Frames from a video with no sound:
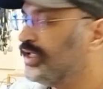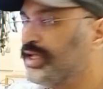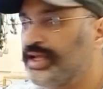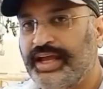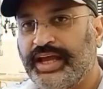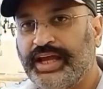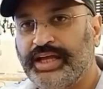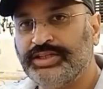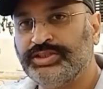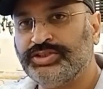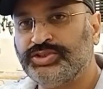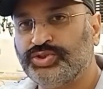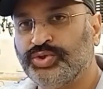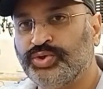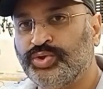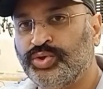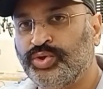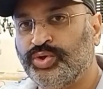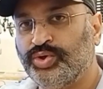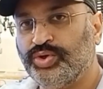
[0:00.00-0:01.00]
and
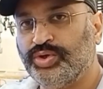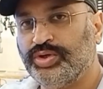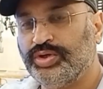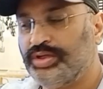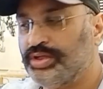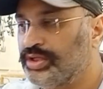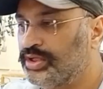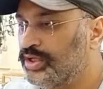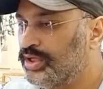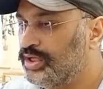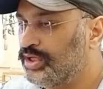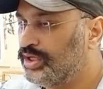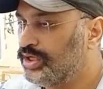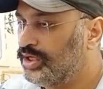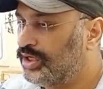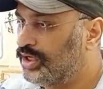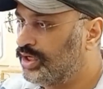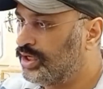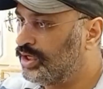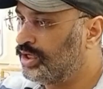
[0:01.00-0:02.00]
so
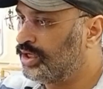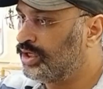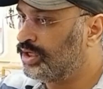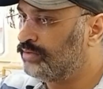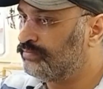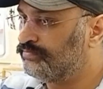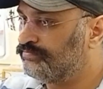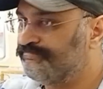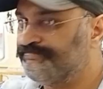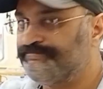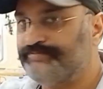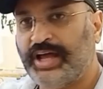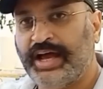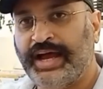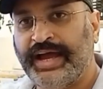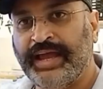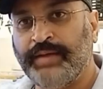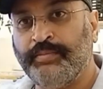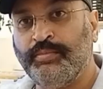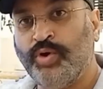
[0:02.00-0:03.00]
I
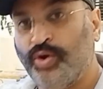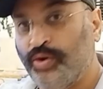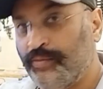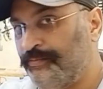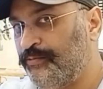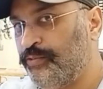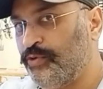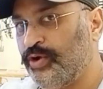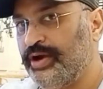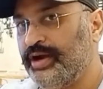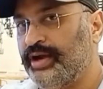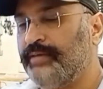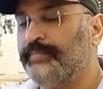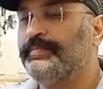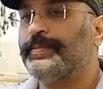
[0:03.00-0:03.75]
am hopeful